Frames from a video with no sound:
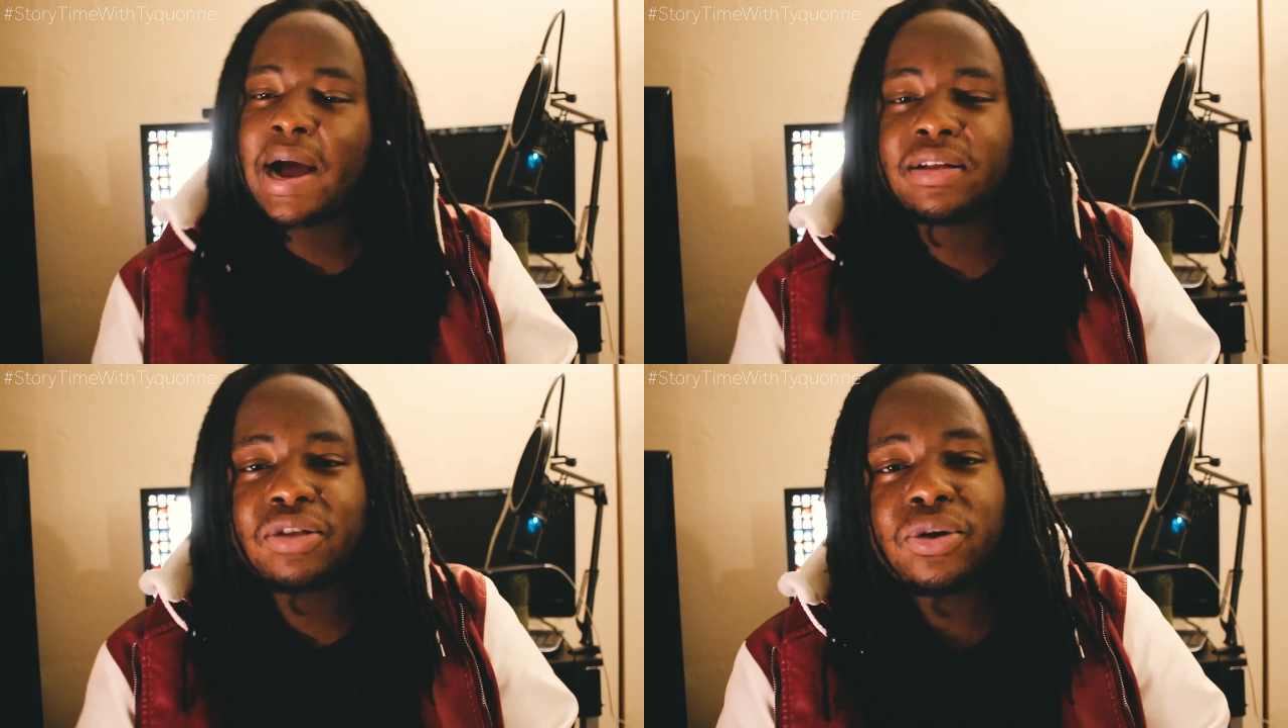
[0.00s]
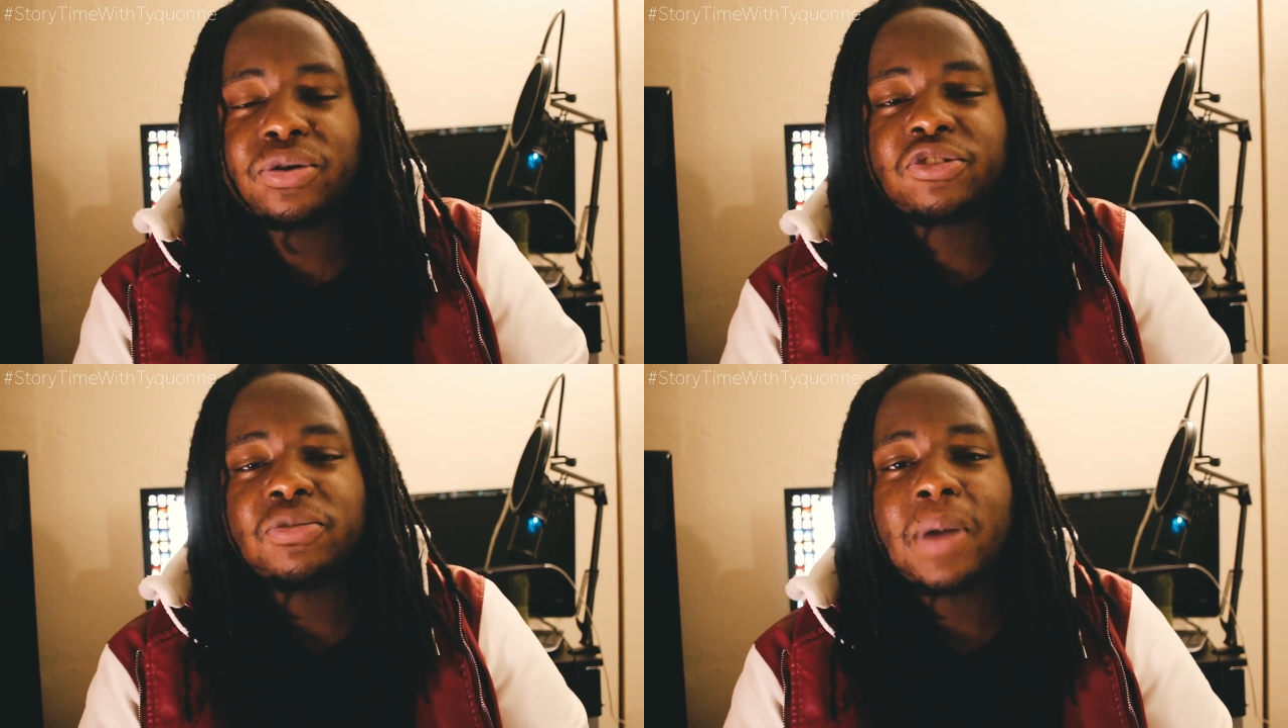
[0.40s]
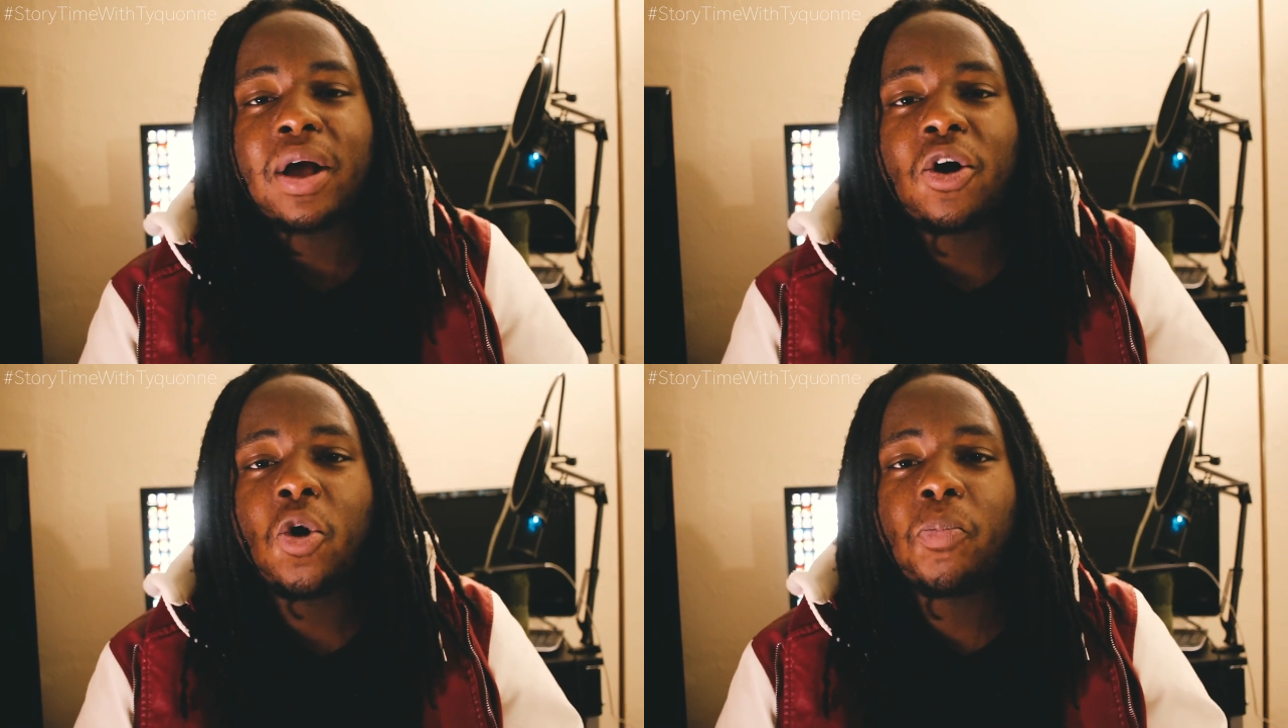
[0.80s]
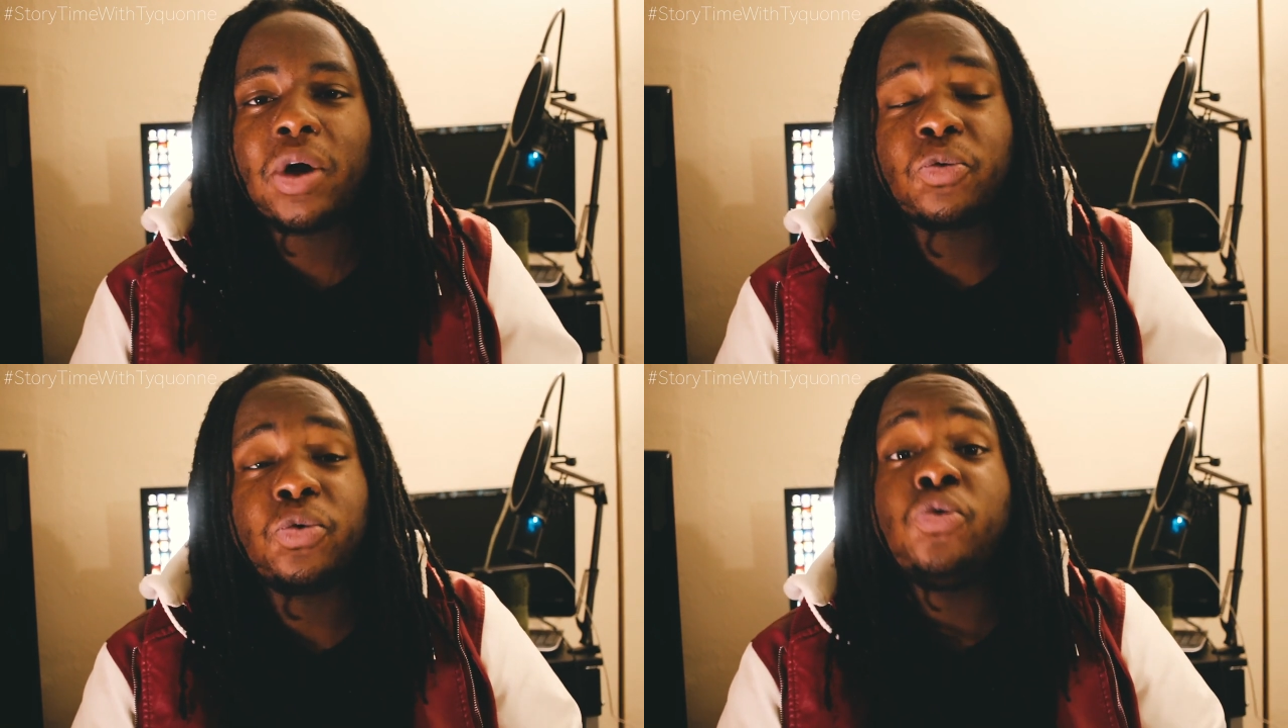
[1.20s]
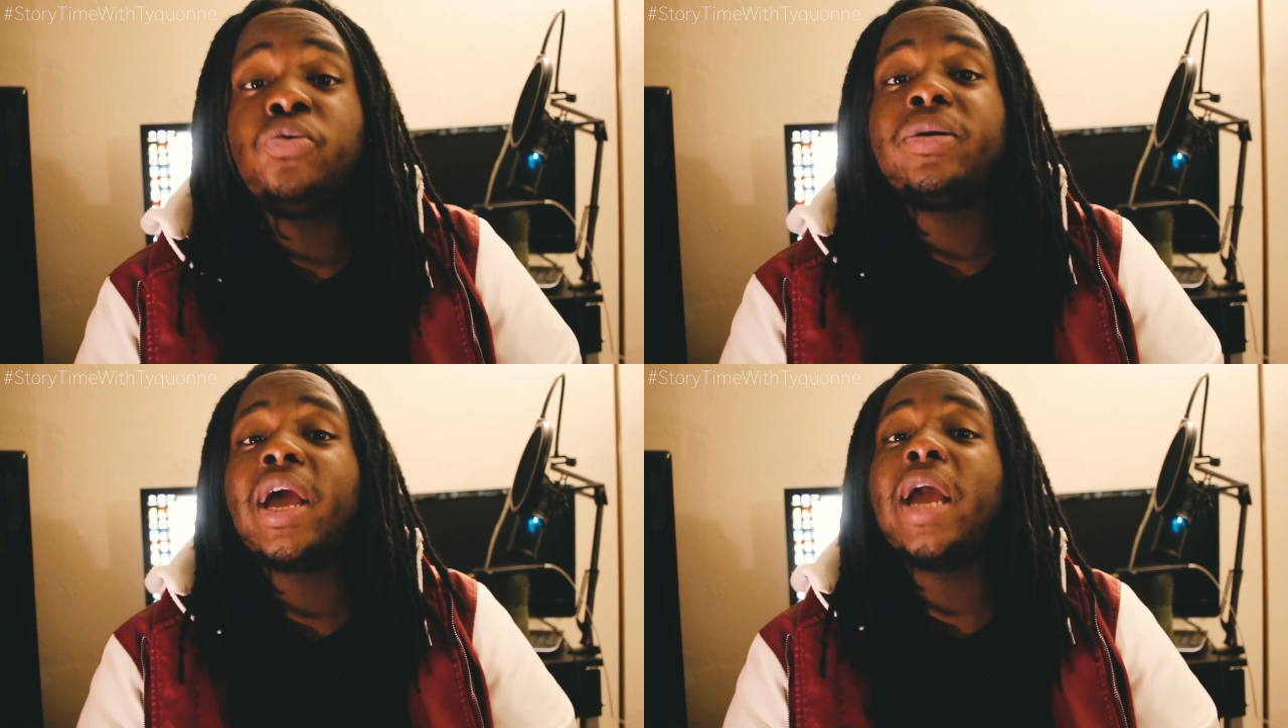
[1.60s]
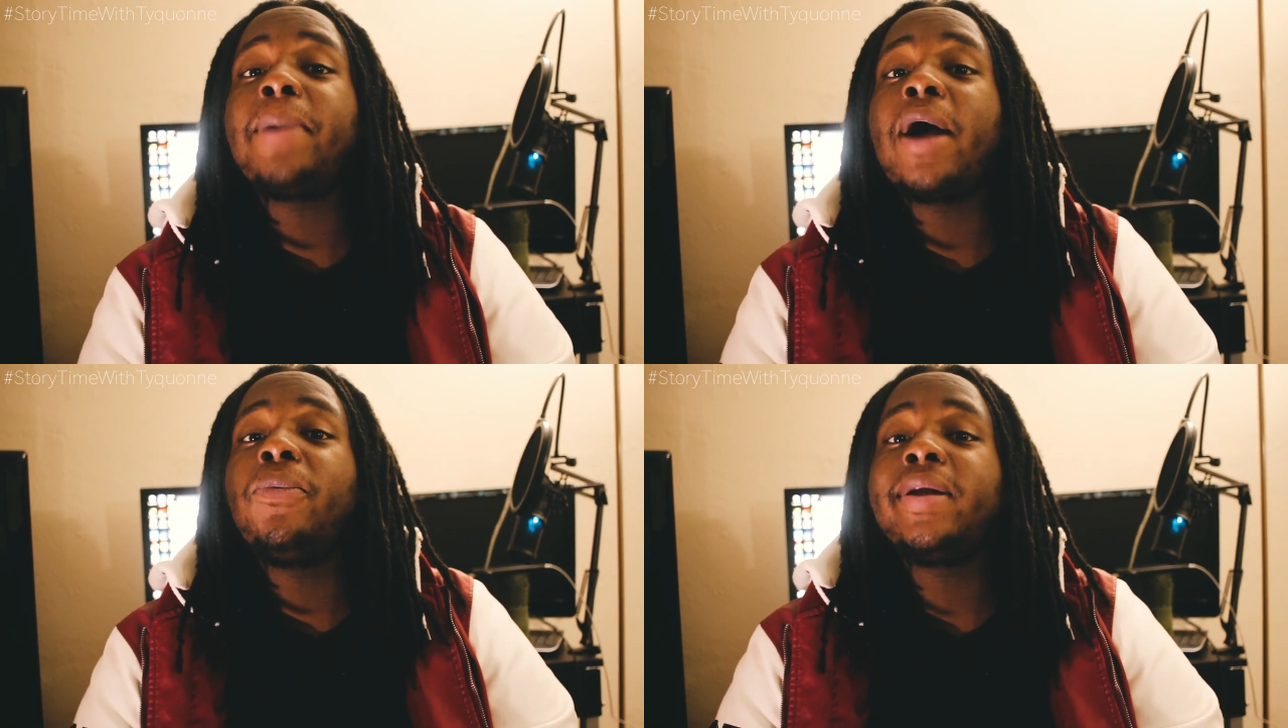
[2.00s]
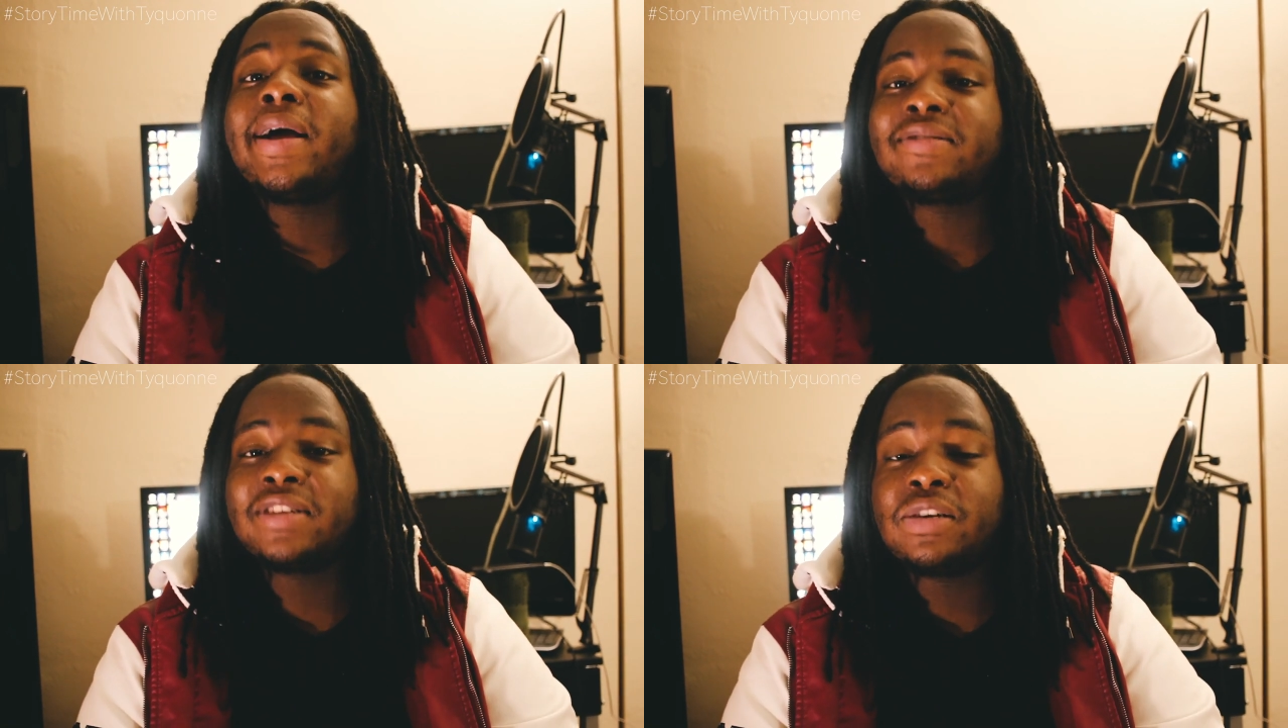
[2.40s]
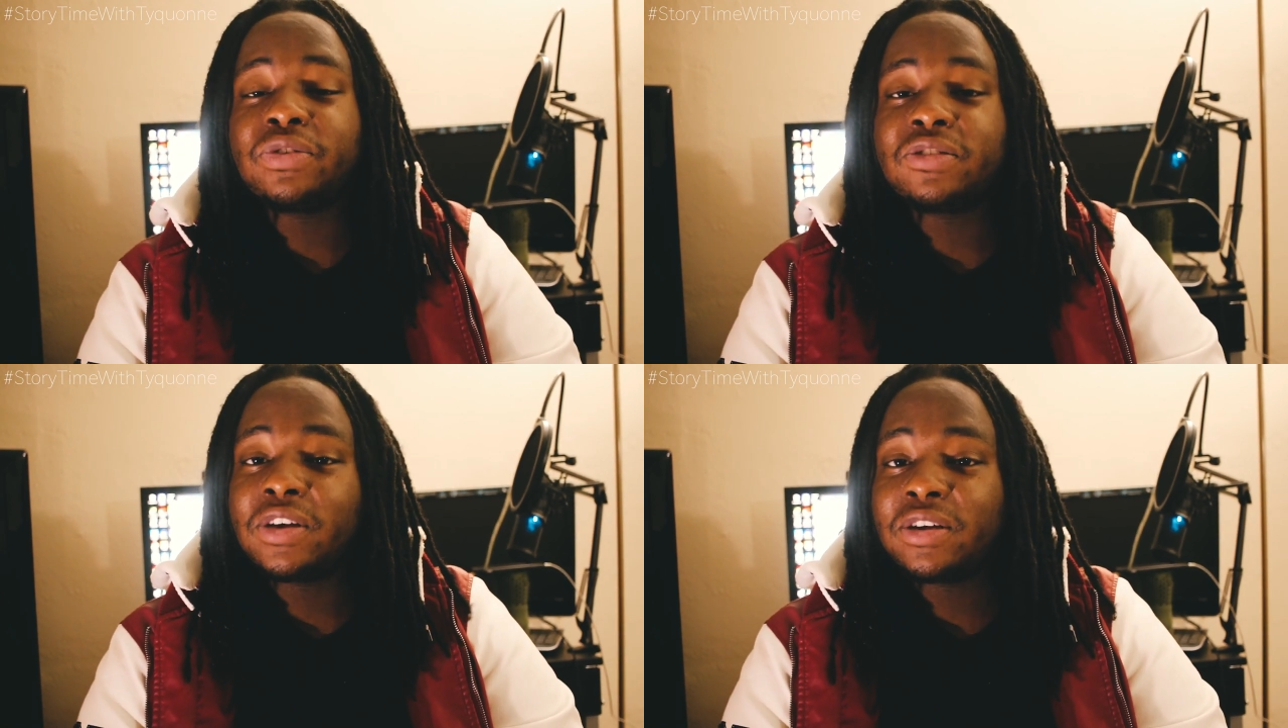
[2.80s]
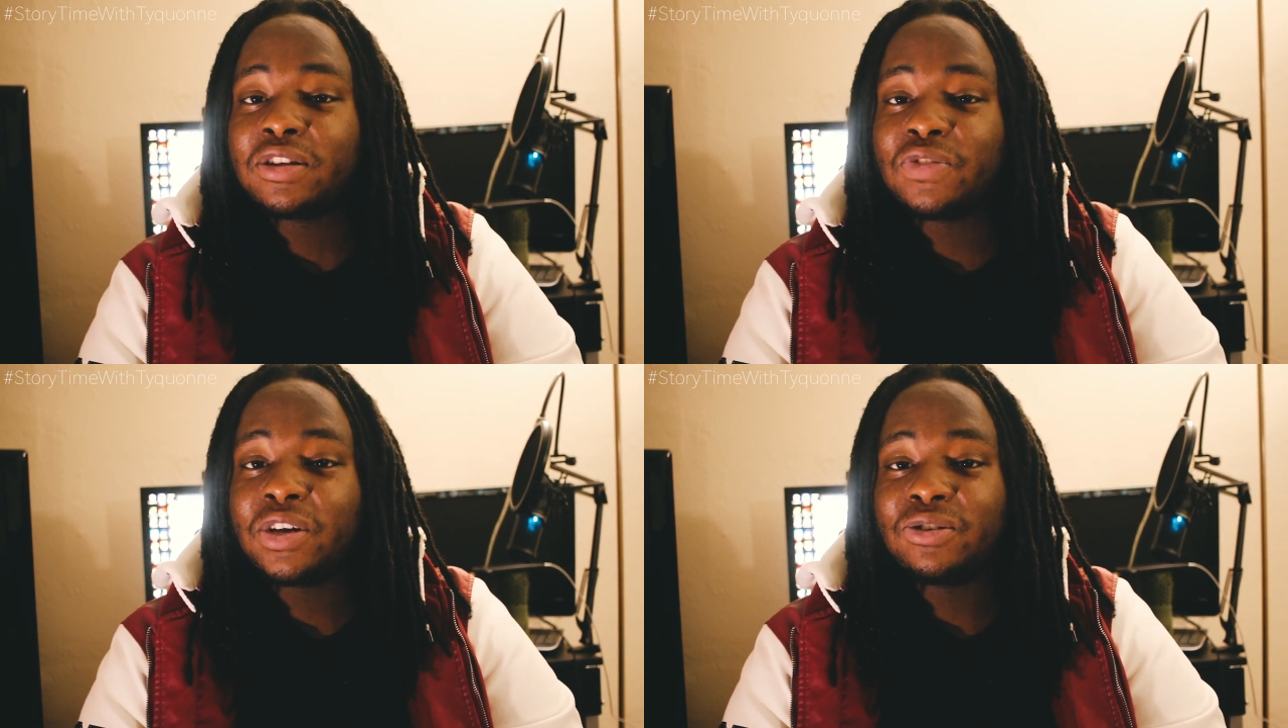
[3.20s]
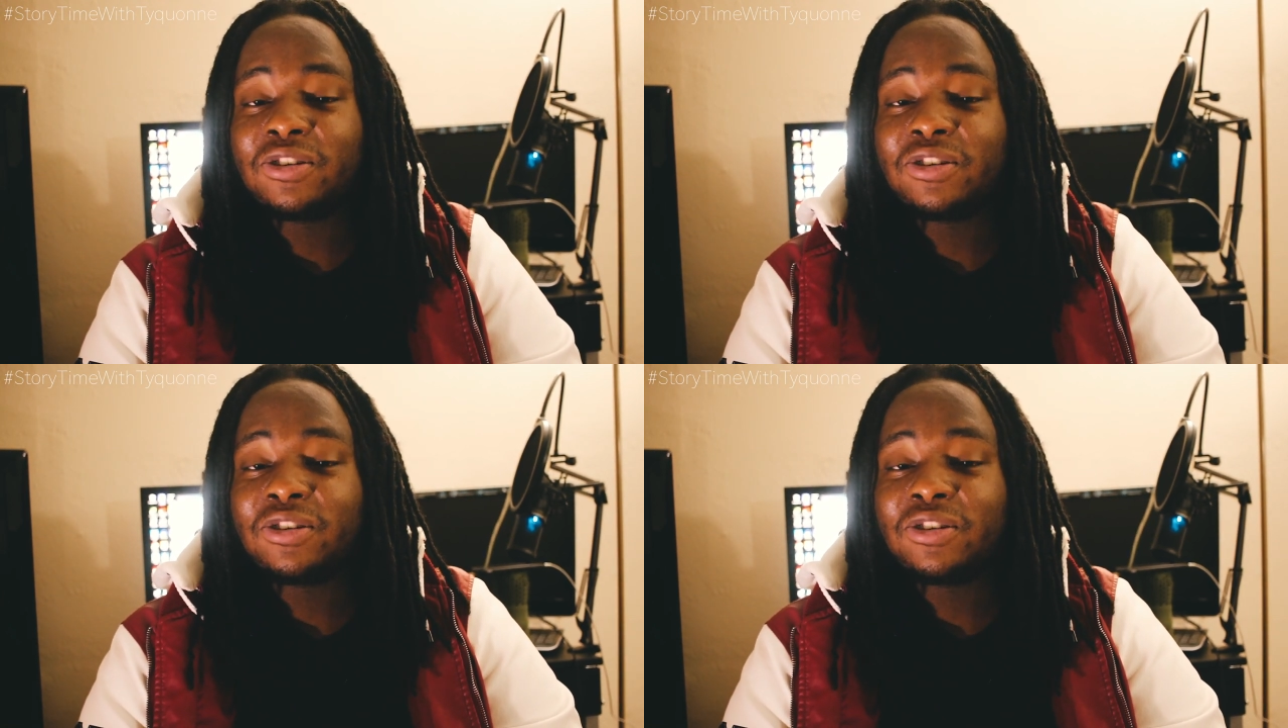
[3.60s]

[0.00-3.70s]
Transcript: I turned to my homeboy, who name I would not say for the sake of this video,